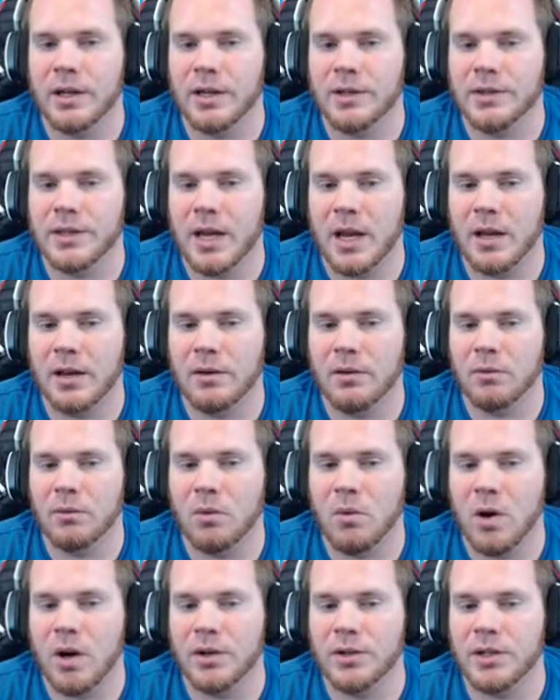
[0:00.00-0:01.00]
is that a
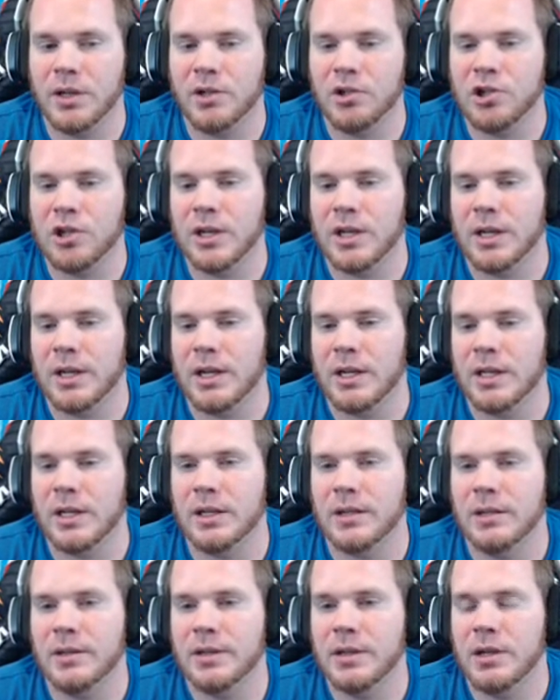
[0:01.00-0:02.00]
required dungeon? It
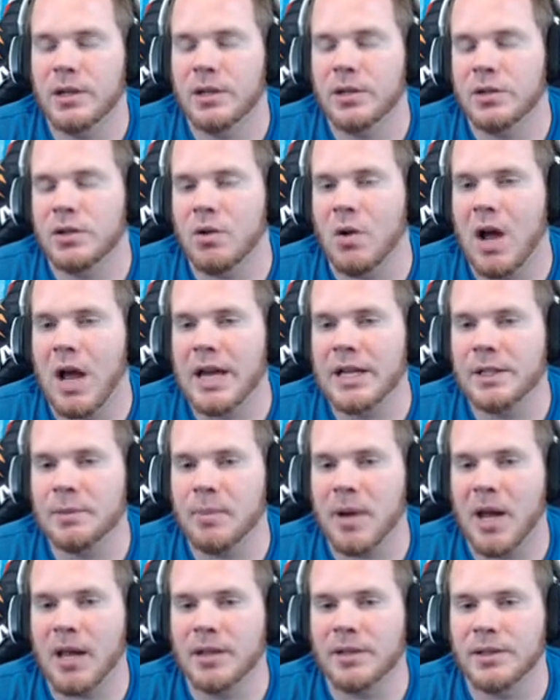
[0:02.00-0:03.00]
is. So Ice
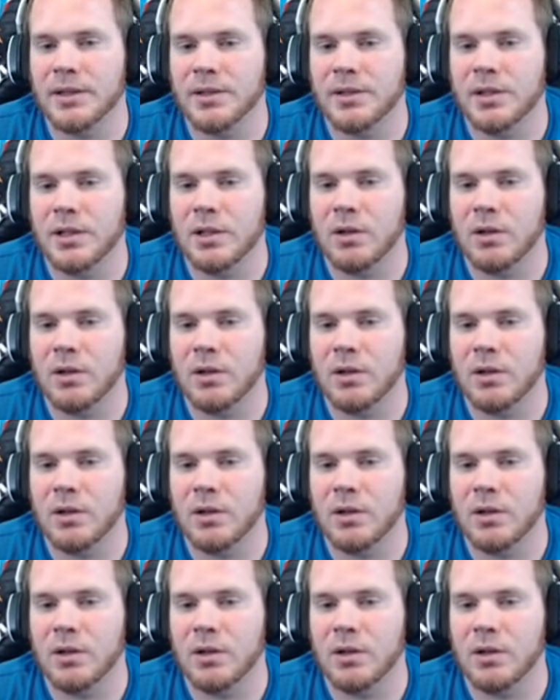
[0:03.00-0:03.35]
Palace is the